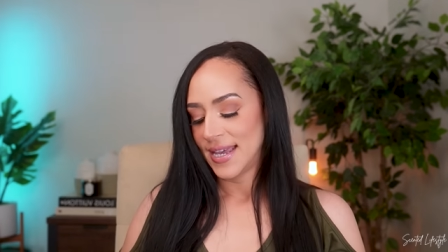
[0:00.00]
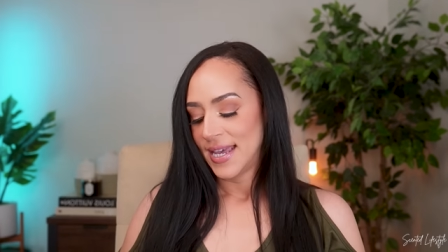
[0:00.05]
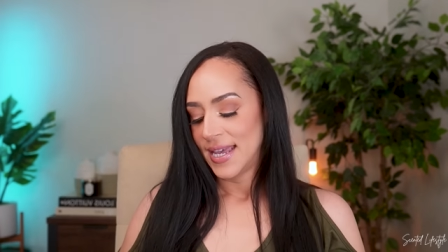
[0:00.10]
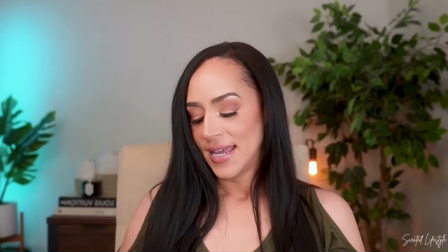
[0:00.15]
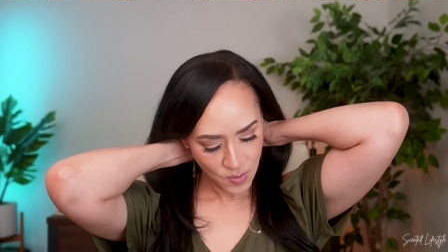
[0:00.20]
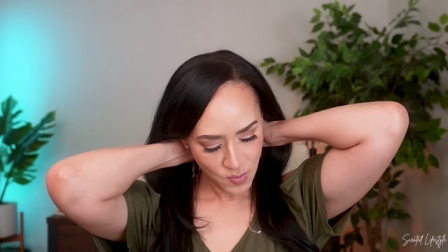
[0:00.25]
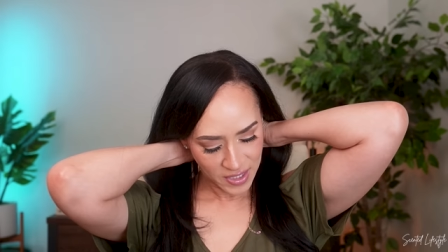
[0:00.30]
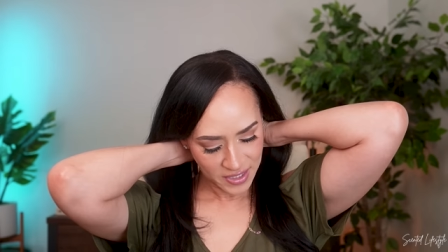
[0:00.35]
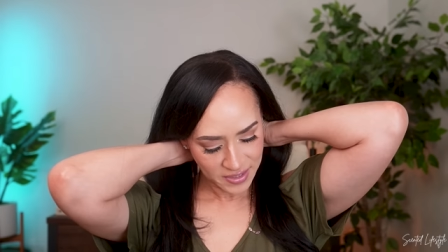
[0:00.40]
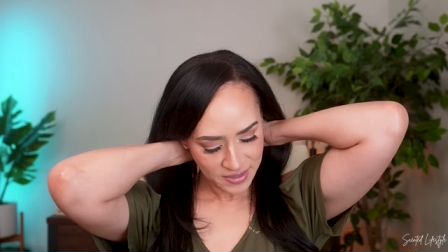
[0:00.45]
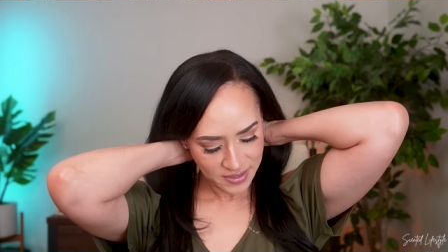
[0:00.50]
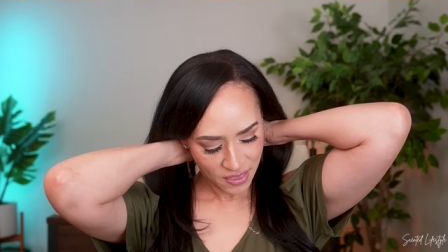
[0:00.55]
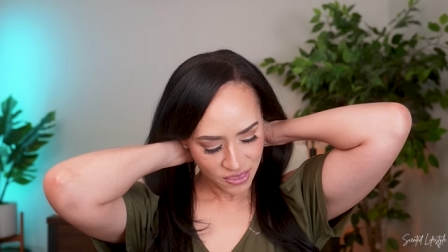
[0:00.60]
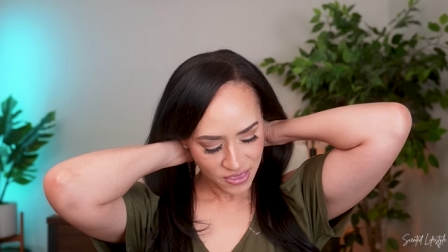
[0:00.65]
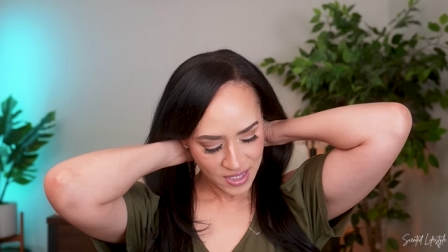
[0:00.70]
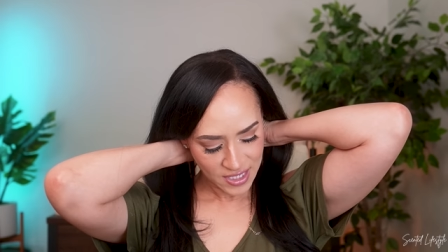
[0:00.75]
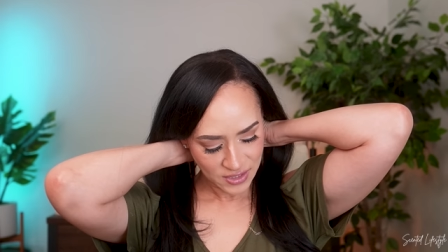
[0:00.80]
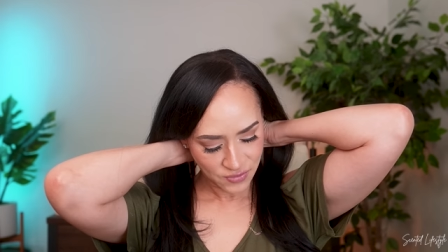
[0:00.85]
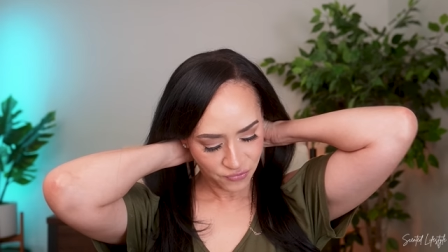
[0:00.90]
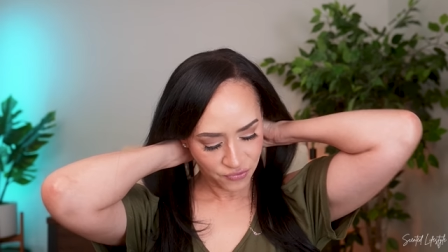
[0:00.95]
Anyways,
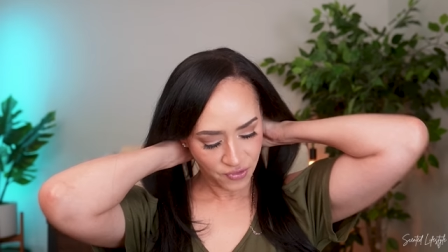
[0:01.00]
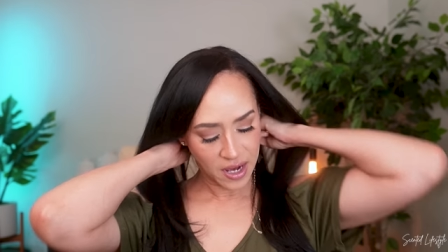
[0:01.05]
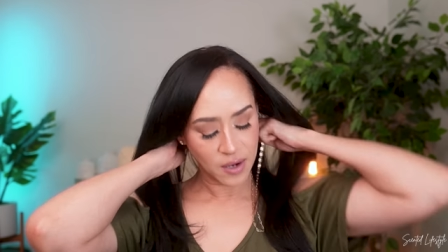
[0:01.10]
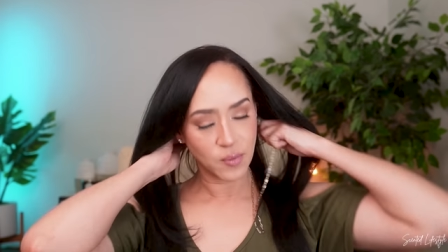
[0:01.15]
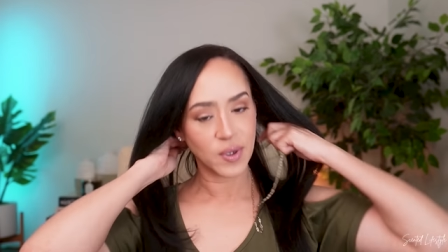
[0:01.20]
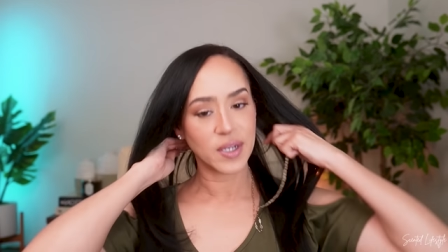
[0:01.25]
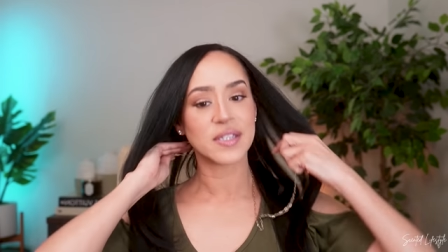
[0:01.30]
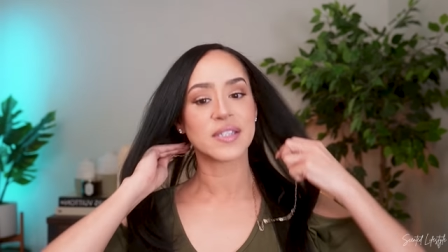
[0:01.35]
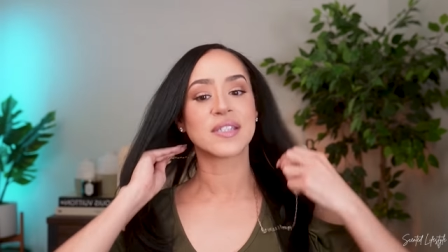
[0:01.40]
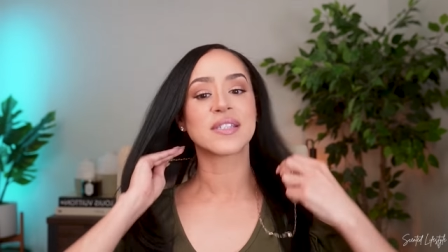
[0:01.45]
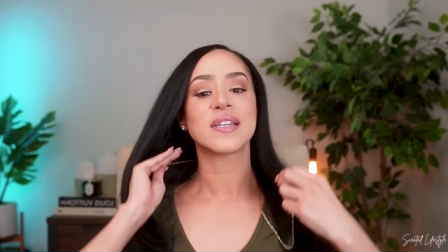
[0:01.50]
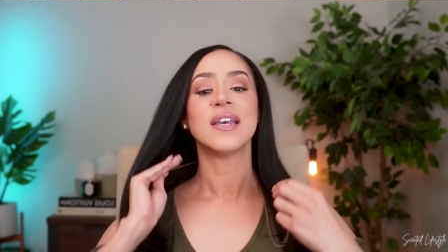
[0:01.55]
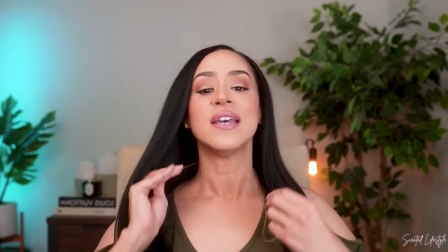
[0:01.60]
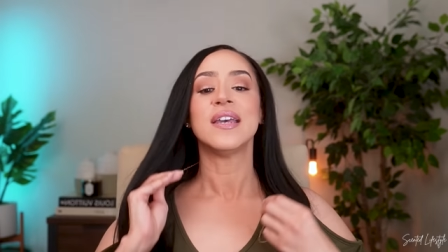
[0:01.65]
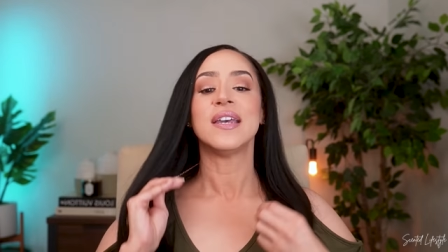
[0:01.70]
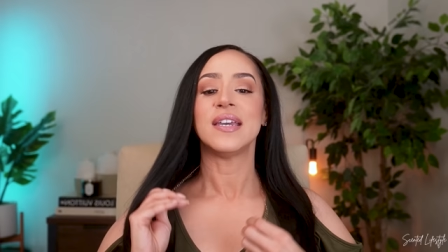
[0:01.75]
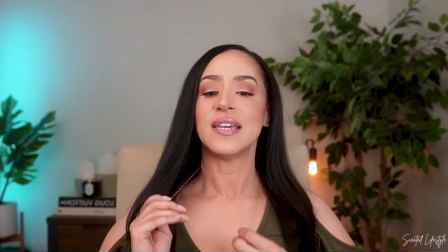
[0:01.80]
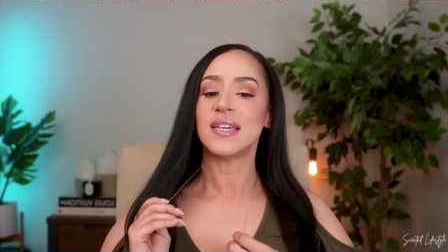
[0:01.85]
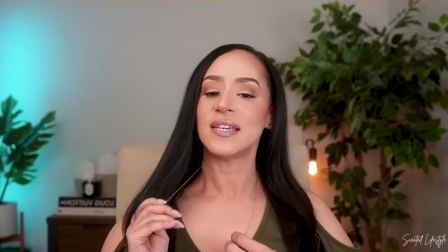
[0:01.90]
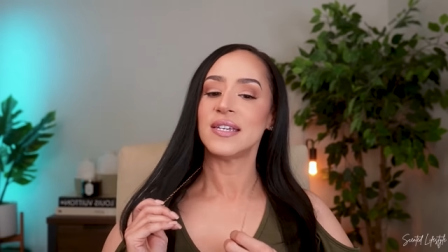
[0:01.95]
this fragrance
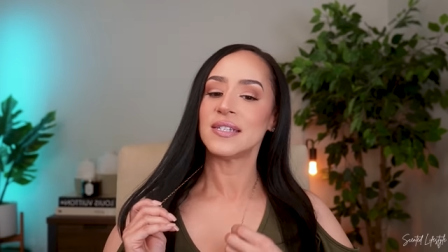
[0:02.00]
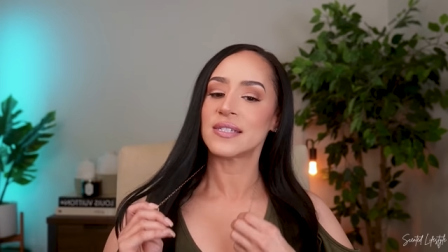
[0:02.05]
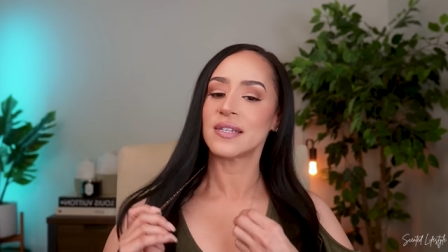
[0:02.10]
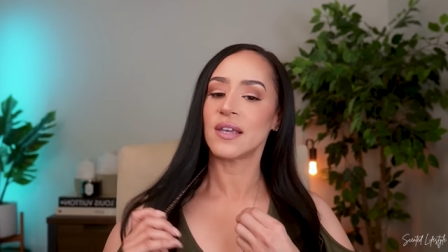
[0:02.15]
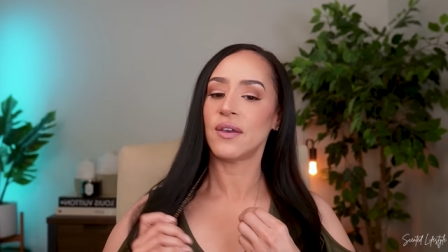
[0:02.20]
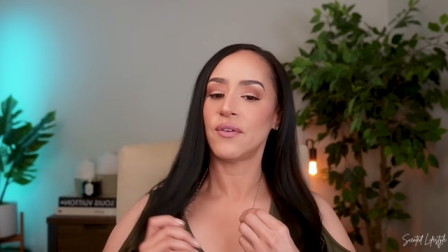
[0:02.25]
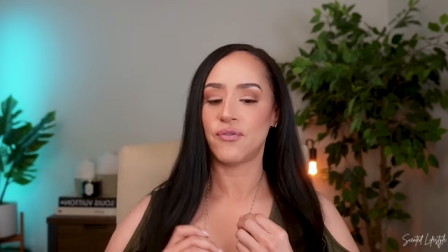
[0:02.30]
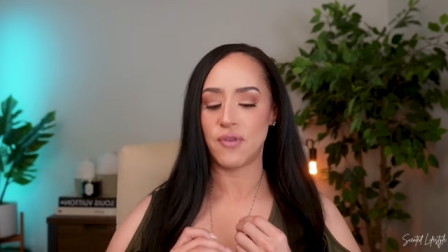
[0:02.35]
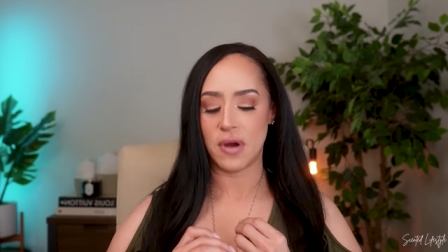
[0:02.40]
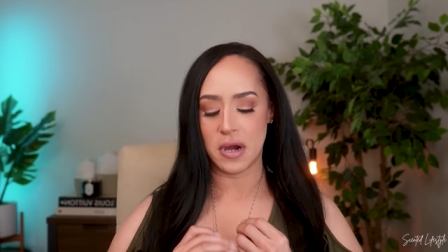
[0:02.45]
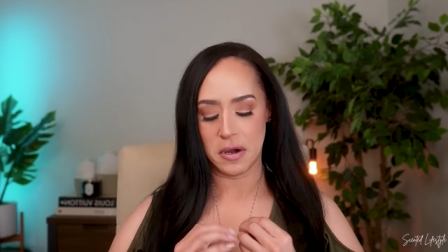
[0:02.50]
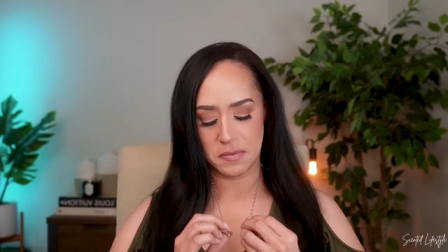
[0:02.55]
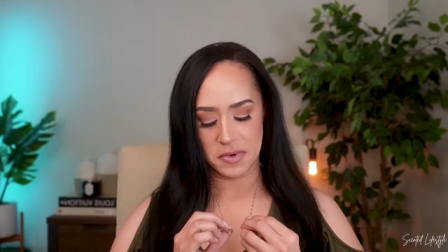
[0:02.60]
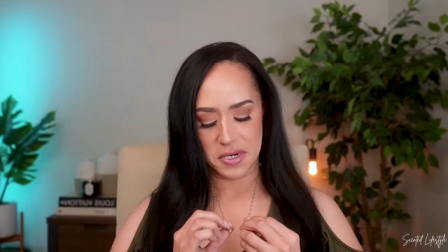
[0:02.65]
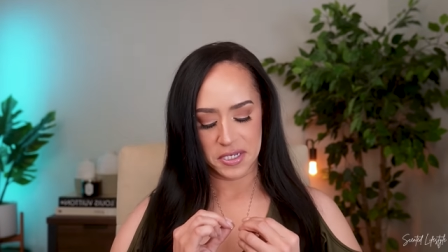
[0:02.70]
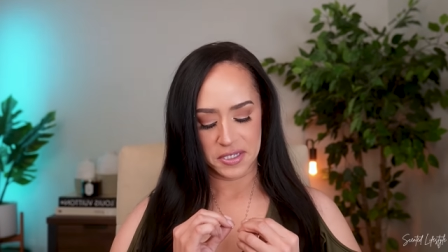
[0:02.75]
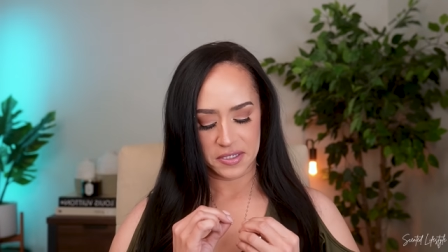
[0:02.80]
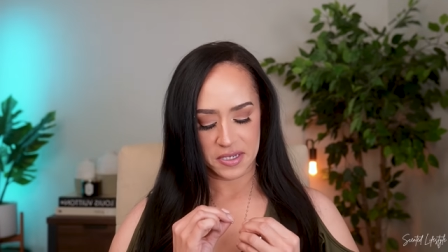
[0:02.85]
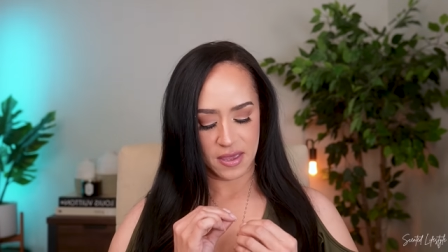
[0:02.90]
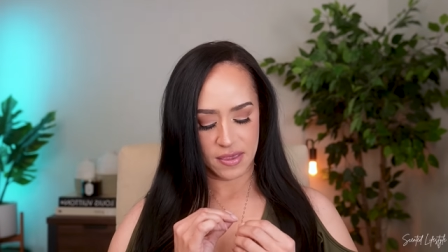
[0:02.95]
is a
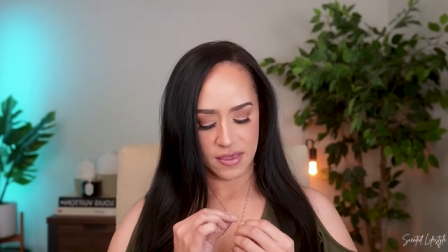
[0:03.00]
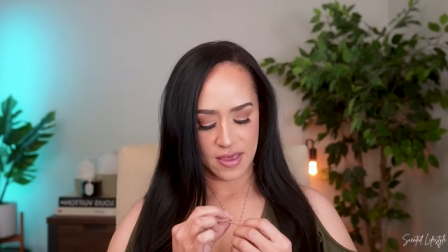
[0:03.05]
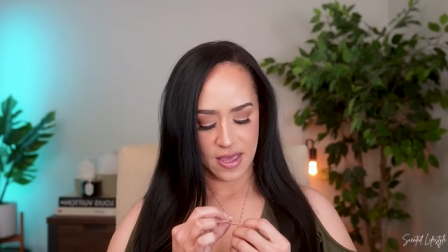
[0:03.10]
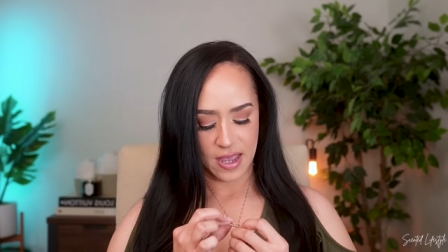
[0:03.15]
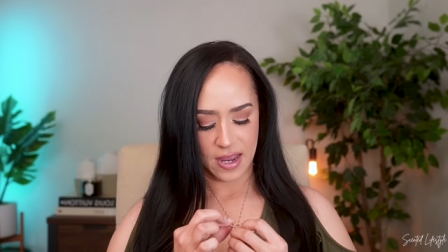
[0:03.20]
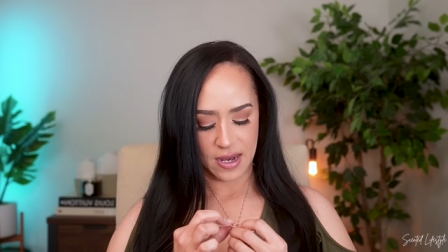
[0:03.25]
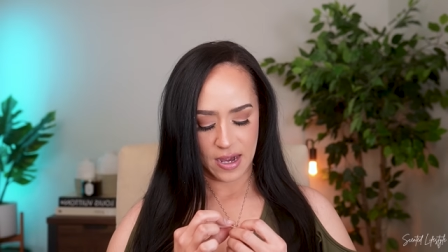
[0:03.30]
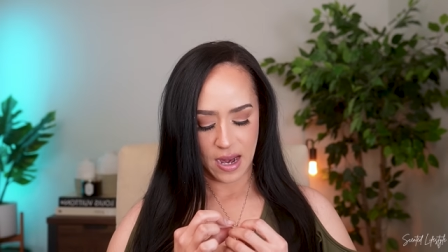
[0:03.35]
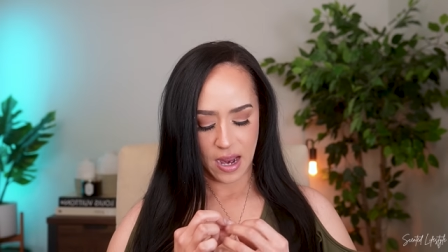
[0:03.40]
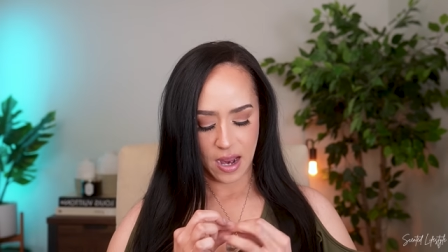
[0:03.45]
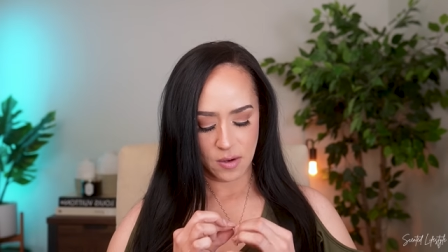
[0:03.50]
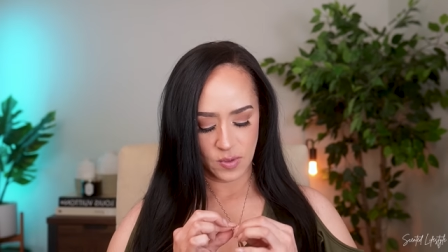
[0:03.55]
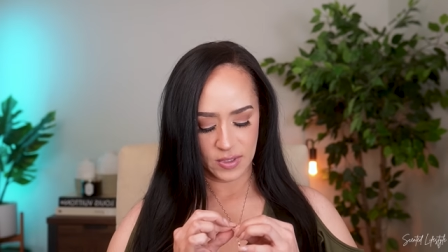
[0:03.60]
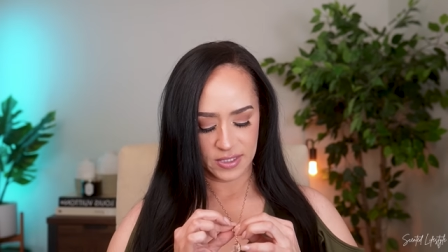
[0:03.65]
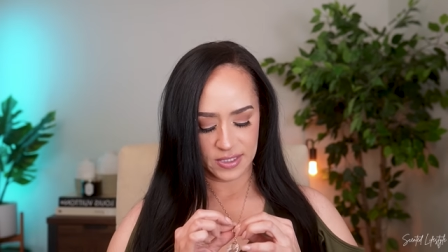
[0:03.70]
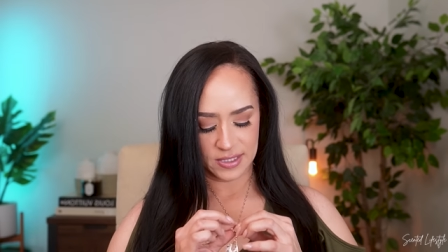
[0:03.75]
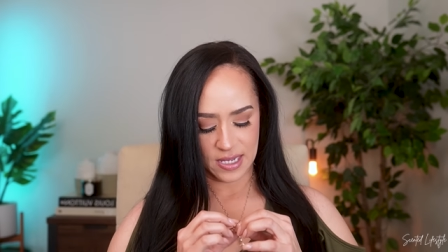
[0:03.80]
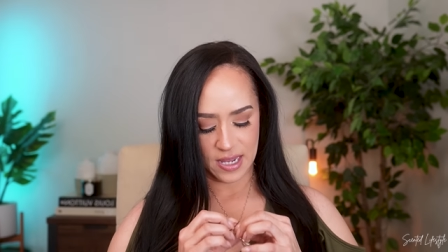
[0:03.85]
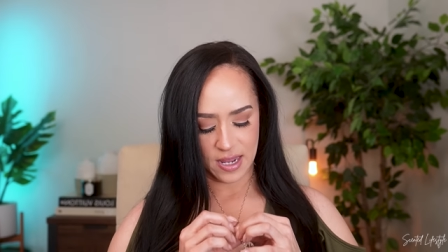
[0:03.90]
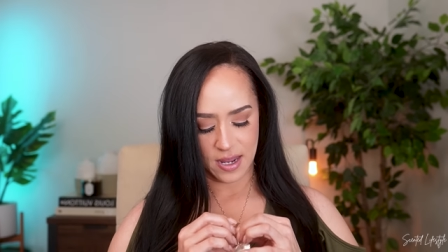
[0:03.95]
fragrance that I
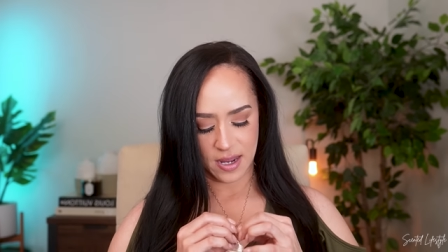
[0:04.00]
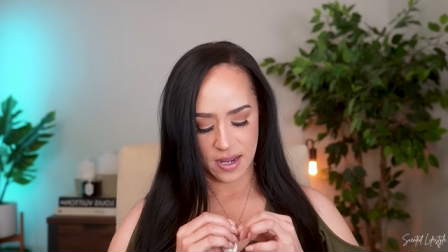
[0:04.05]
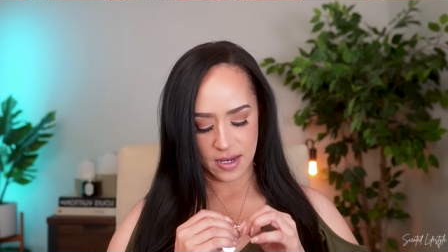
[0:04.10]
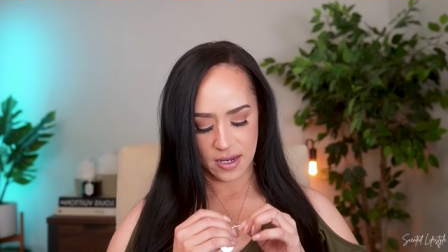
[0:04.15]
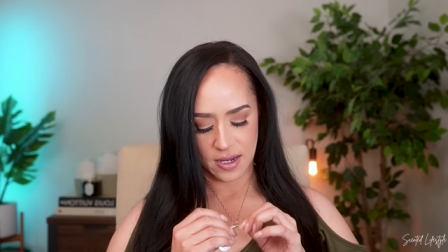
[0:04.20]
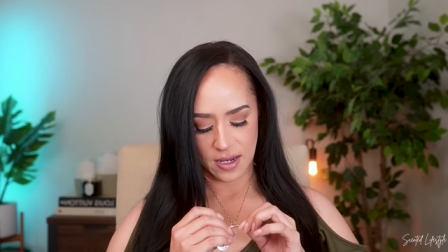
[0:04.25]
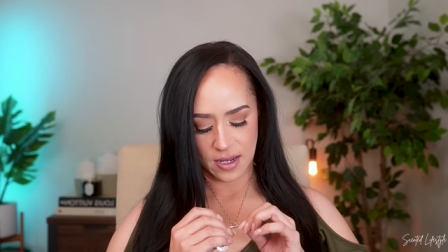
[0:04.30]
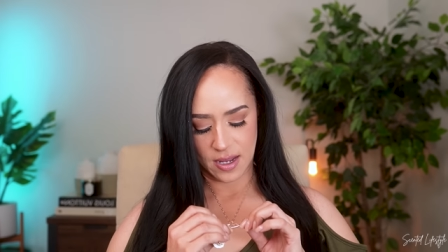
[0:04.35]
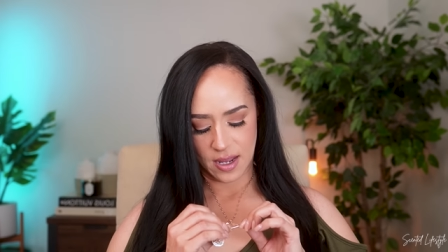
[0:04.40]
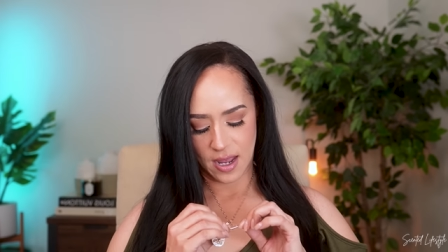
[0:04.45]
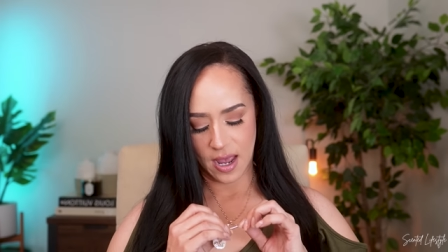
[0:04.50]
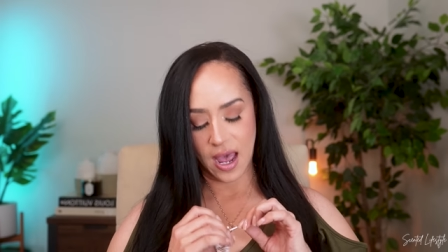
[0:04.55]
was like,